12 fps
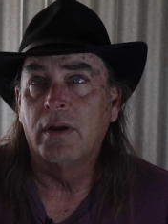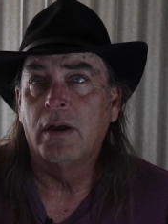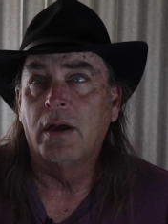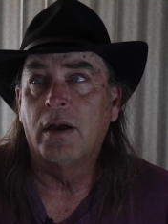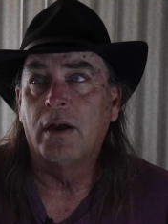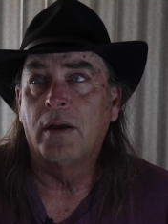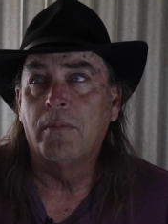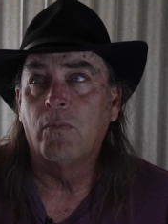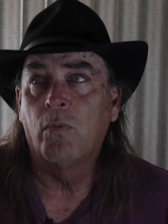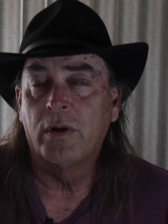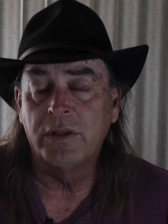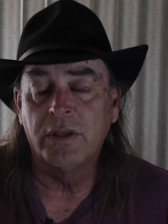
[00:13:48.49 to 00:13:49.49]

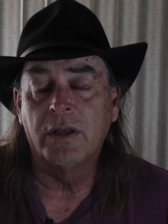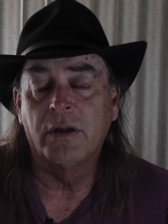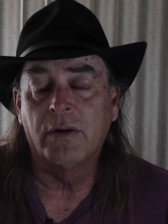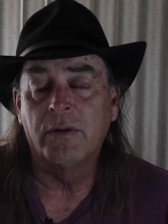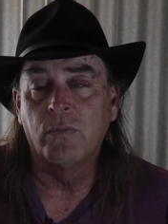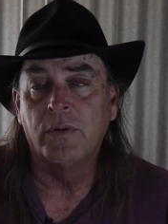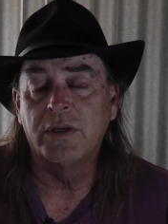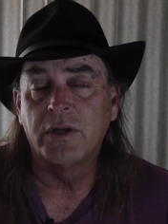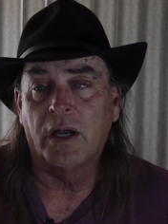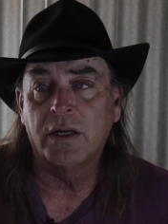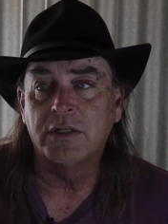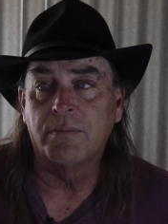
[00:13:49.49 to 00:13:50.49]
one year, and we
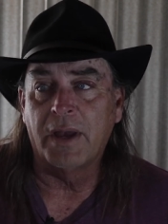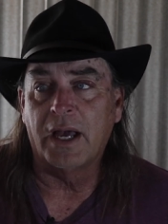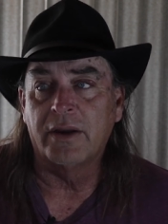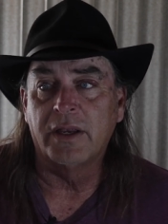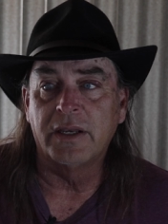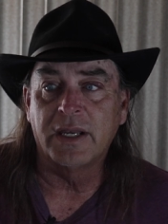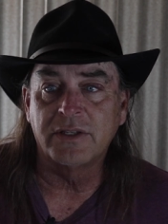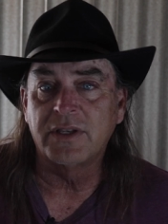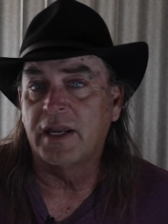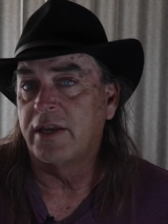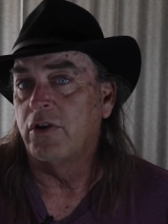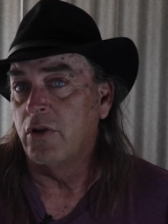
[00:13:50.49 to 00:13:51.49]
talked about it, and I
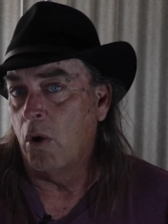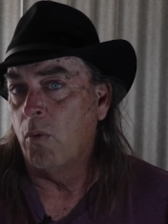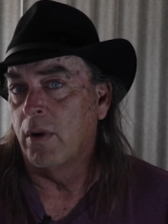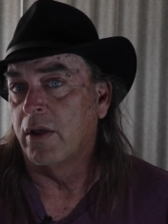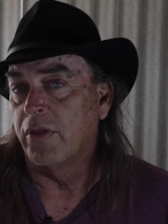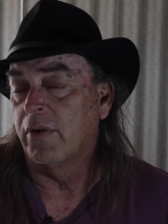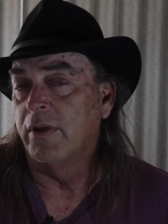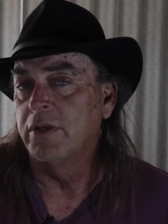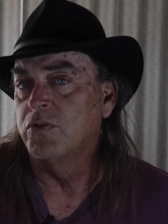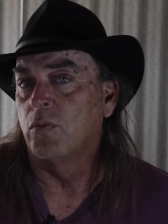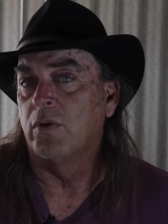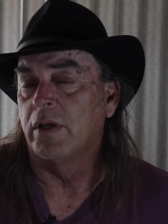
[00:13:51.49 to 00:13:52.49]
said, I know where there
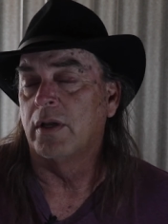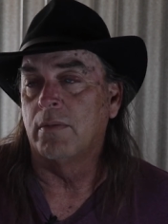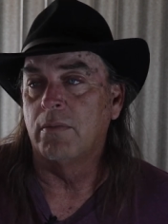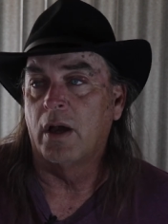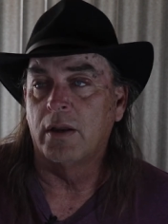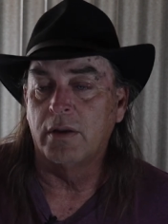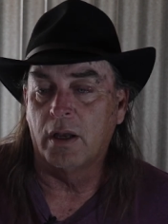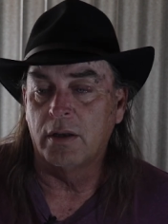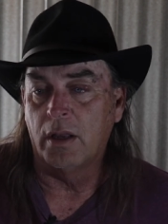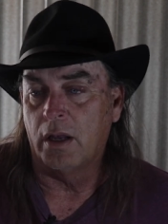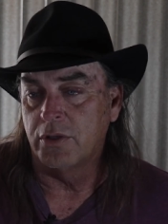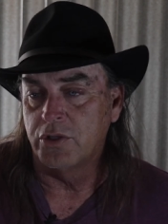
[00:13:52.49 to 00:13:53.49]
is one
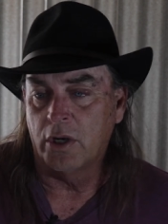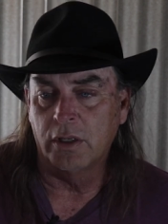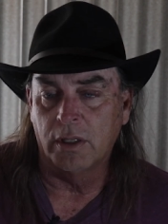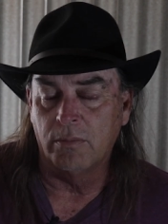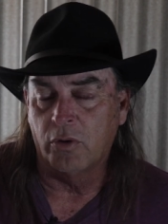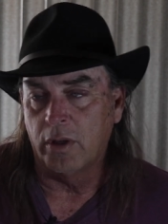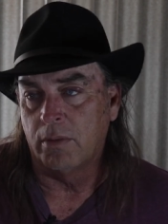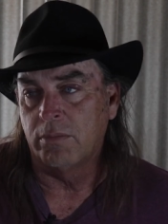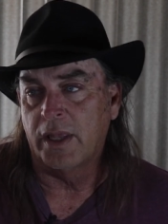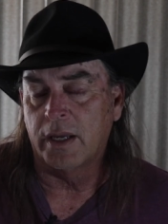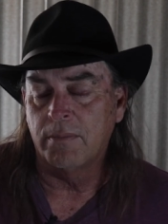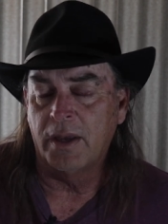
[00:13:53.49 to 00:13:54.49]
on Charlebois on
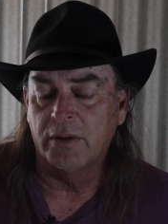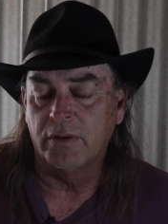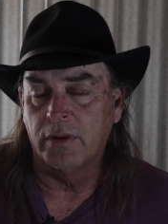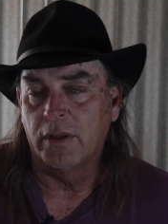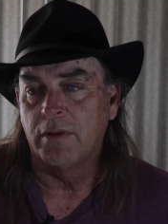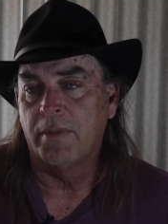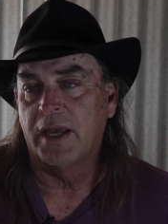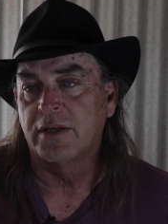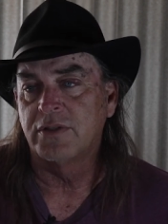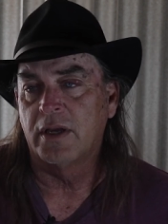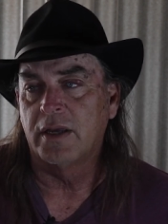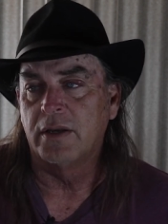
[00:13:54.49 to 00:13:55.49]
Black Mountain on the
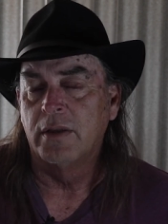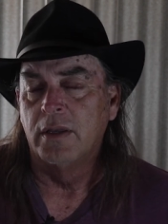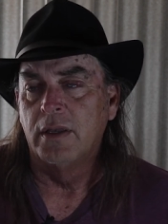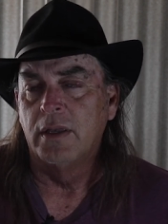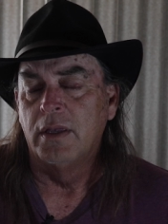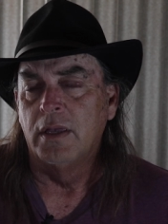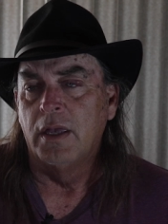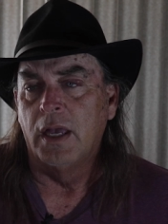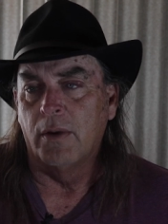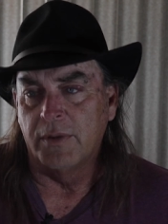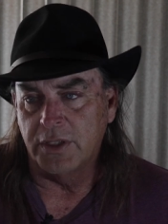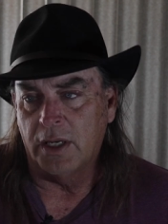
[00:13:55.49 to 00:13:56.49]
backside.
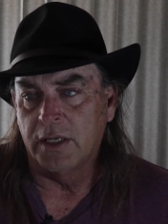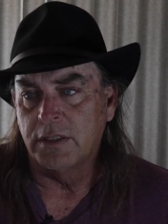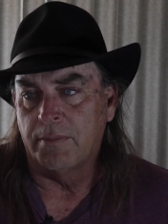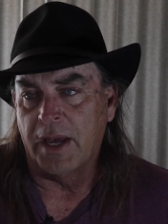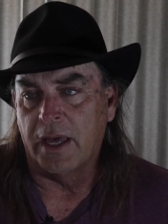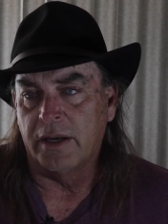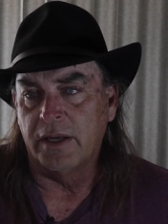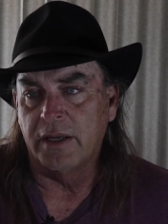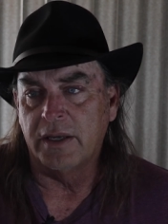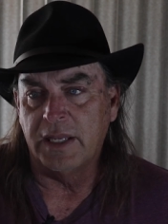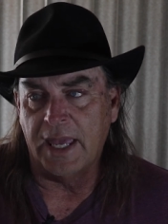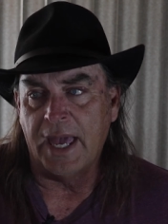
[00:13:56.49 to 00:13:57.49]
And we talked about it,
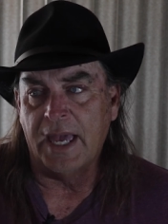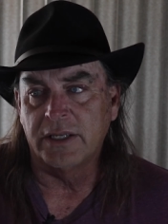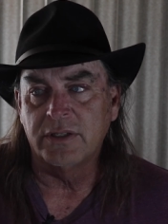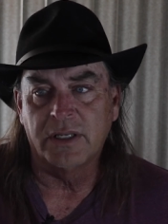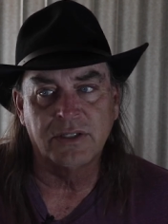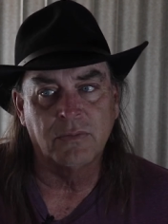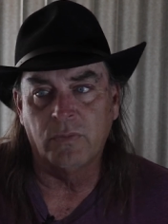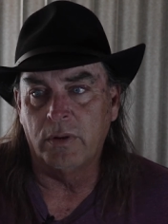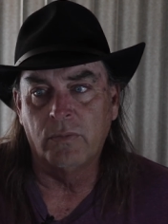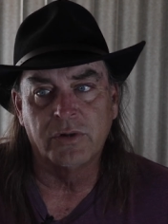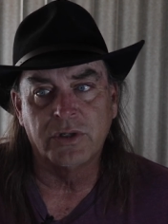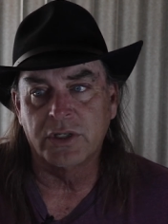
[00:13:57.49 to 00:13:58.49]
and he asked, and I said,
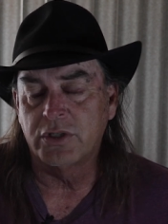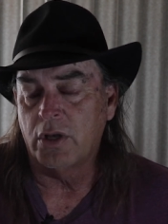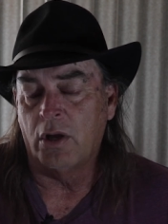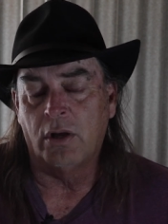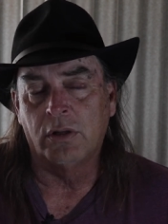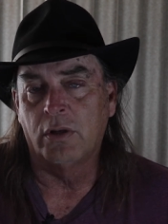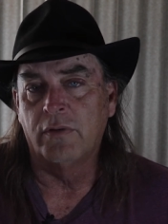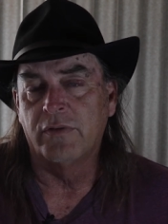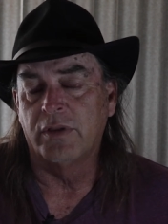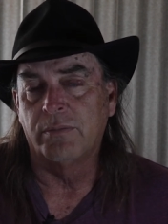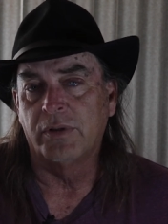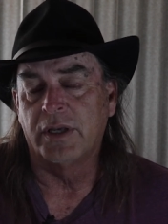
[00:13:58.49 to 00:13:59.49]
we were just all over
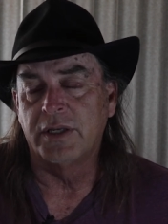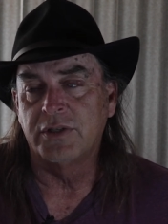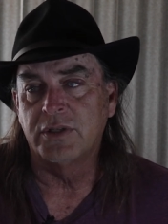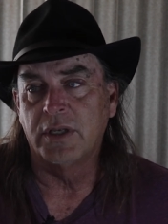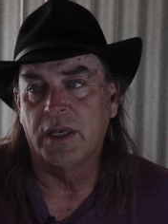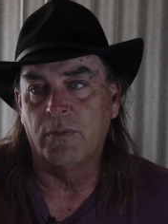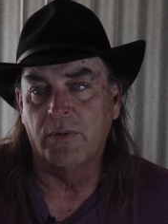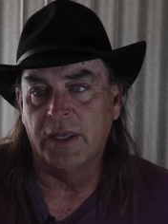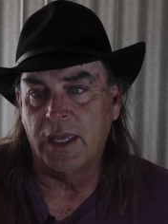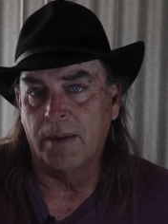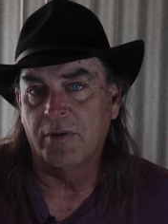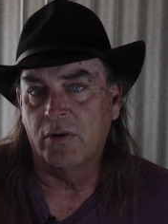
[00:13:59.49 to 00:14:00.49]
the place, and we
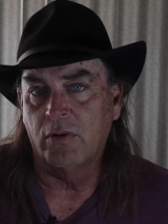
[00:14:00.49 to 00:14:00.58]
came